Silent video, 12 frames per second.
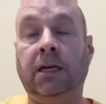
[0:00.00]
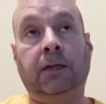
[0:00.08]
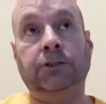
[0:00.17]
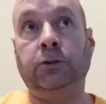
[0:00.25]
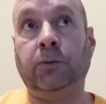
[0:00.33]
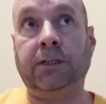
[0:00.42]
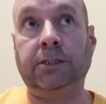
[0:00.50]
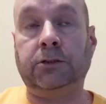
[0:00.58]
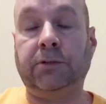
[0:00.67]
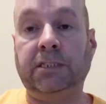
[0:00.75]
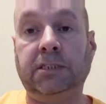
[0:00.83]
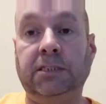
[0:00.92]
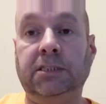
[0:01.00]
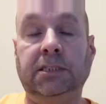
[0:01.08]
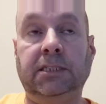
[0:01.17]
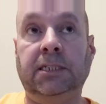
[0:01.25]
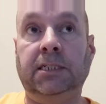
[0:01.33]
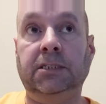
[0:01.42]
I just want to stress this
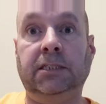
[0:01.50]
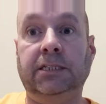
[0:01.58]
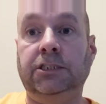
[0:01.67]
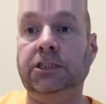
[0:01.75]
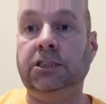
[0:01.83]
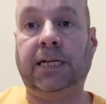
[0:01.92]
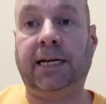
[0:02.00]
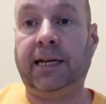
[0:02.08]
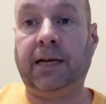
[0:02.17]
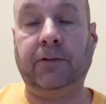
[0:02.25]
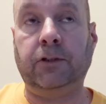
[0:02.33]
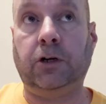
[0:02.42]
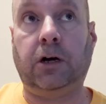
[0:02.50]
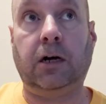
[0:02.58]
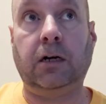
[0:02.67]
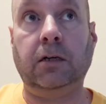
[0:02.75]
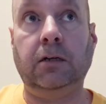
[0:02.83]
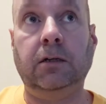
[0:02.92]
again, is that she's got to have a
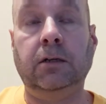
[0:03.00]
talk.